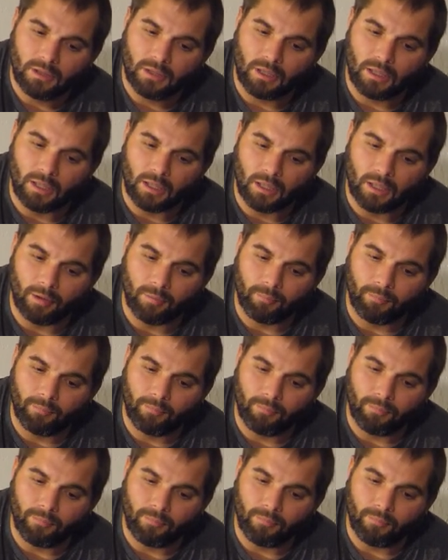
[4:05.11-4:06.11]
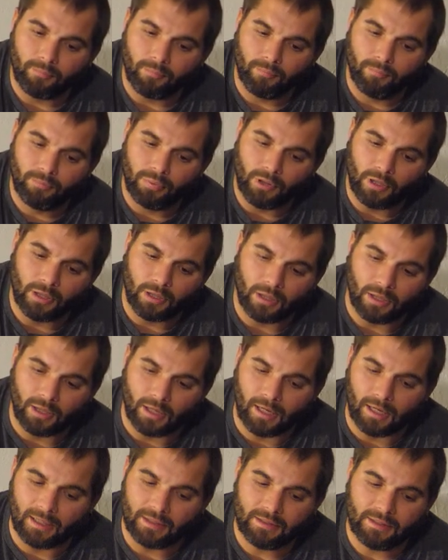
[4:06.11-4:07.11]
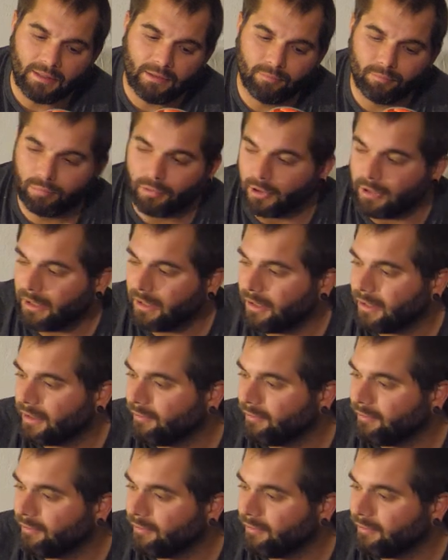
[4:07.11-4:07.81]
Um, but I didn't bring it.